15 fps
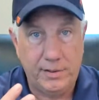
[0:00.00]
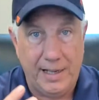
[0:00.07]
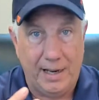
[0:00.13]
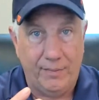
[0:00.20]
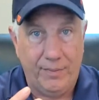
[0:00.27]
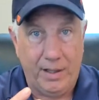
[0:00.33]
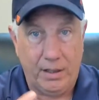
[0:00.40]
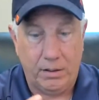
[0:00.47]

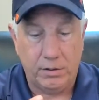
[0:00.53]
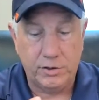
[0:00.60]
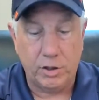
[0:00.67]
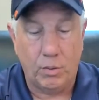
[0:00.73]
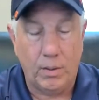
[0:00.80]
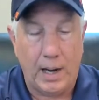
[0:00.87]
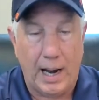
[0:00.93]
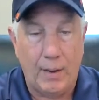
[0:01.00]
down there.
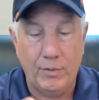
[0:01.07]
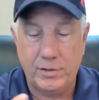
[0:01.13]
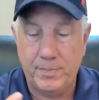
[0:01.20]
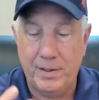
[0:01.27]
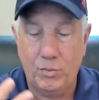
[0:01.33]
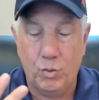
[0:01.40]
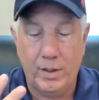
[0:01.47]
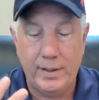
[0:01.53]
So I would
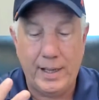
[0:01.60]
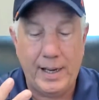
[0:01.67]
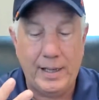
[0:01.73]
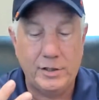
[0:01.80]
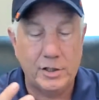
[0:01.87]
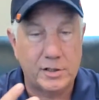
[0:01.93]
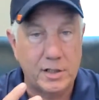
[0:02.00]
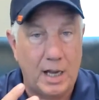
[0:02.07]
spend one day
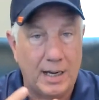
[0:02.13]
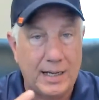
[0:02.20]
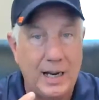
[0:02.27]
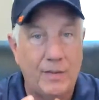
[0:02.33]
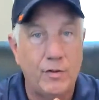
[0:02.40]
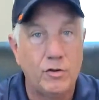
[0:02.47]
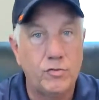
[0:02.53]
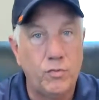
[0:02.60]
and just knock
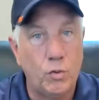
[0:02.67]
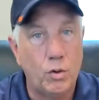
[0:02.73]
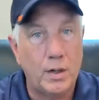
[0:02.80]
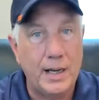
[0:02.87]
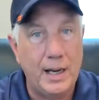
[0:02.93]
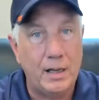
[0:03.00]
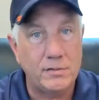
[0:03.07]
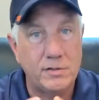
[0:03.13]
out those 4
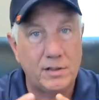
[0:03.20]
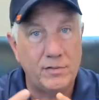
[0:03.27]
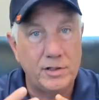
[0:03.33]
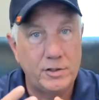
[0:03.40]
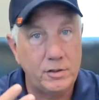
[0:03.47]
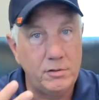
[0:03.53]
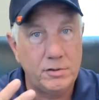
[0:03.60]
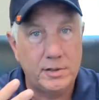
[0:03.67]
accounts every
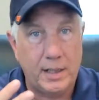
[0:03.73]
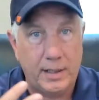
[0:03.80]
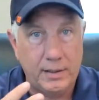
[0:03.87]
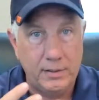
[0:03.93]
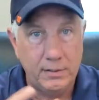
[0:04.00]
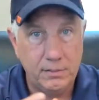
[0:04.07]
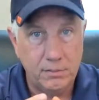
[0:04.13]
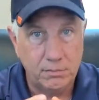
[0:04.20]
Tuesday,
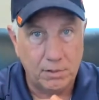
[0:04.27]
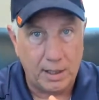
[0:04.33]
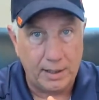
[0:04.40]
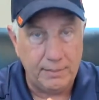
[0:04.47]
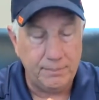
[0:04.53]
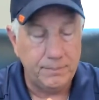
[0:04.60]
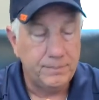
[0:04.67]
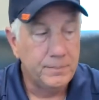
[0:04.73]

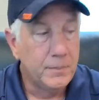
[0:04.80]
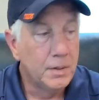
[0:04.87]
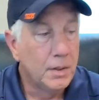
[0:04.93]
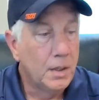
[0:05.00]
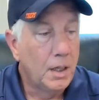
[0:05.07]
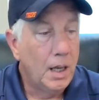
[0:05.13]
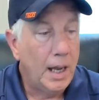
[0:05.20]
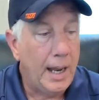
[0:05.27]
right?
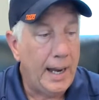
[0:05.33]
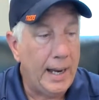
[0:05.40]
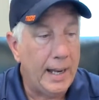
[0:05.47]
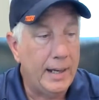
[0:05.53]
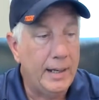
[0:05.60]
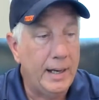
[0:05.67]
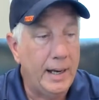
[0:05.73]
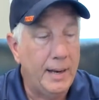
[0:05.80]

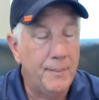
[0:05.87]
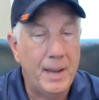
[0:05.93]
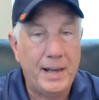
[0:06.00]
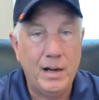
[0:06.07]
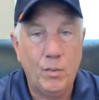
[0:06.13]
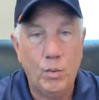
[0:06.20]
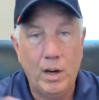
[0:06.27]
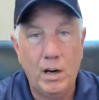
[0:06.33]
And it made
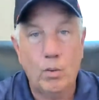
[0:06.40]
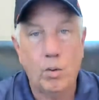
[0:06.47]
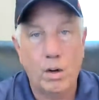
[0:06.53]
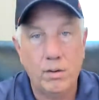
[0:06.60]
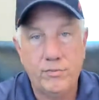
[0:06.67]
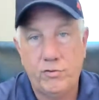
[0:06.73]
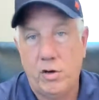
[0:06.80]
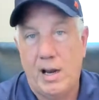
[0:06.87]
it well
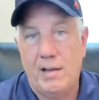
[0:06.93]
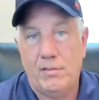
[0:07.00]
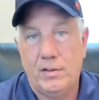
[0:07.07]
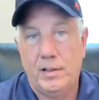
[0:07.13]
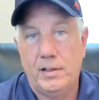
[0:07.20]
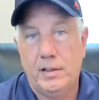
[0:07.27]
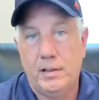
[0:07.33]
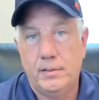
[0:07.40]
worth
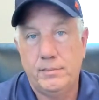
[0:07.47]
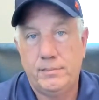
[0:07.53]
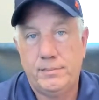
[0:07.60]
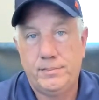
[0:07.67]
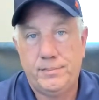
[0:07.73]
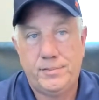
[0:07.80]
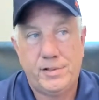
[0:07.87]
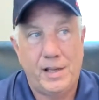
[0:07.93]
traveling the
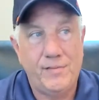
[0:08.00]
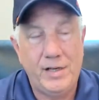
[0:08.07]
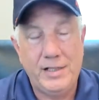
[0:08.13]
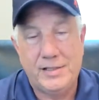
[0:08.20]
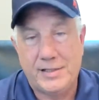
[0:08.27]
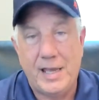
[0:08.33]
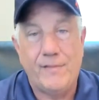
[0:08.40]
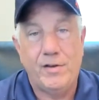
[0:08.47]

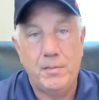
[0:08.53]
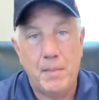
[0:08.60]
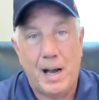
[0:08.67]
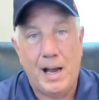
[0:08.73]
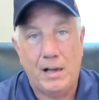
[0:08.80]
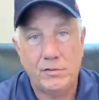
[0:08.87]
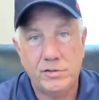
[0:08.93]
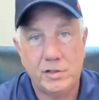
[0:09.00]
77
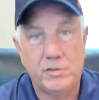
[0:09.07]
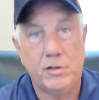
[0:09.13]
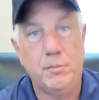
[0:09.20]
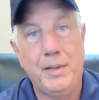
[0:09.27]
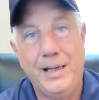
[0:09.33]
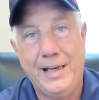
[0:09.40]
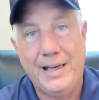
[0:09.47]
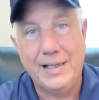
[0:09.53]
miles it took
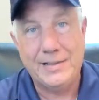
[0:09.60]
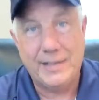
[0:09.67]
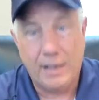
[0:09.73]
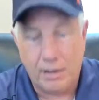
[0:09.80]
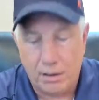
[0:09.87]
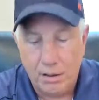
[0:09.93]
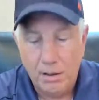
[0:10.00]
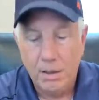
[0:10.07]
me to get
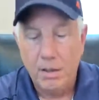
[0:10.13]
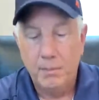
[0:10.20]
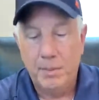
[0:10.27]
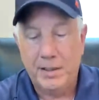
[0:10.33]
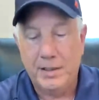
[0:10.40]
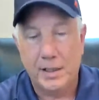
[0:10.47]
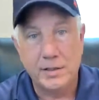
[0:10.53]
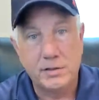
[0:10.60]
there,
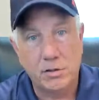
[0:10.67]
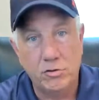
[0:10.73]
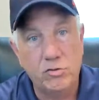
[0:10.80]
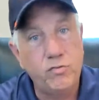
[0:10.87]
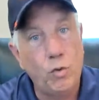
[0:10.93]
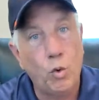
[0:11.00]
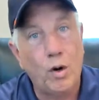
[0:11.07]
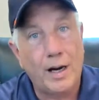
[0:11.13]
because those
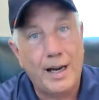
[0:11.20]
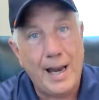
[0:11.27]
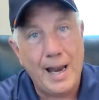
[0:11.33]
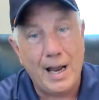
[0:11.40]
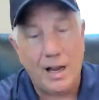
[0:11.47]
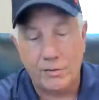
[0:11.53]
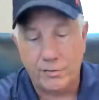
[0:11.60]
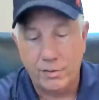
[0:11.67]
4
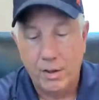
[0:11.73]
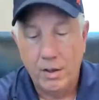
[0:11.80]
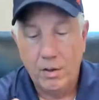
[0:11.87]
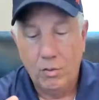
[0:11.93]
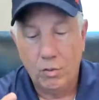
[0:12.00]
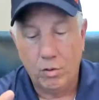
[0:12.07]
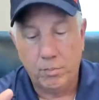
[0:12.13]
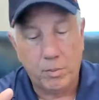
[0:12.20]
accounts
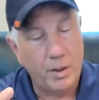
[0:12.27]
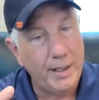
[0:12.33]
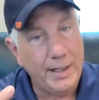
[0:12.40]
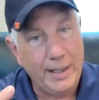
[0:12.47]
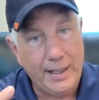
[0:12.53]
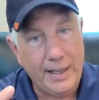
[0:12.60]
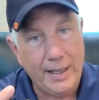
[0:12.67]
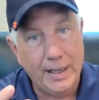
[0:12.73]
were
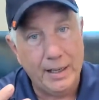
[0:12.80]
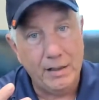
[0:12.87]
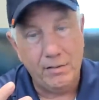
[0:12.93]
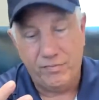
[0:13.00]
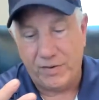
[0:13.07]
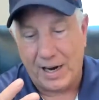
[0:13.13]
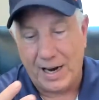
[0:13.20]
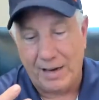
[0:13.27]
bringing in
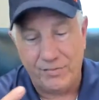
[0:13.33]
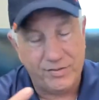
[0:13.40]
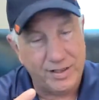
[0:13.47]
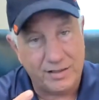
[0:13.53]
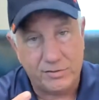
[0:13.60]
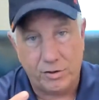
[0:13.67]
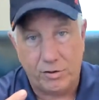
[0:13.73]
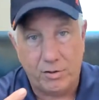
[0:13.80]

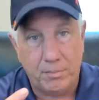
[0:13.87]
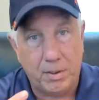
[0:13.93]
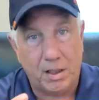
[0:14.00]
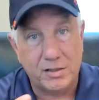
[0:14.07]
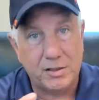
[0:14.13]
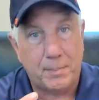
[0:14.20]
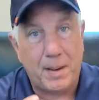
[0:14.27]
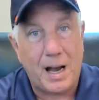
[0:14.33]

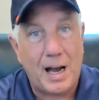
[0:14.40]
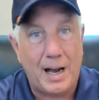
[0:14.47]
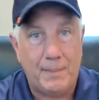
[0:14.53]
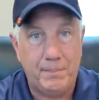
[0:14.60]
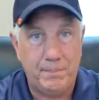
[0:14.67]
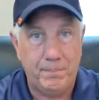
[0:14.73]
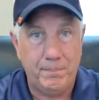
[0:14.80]
$500-600 a pop.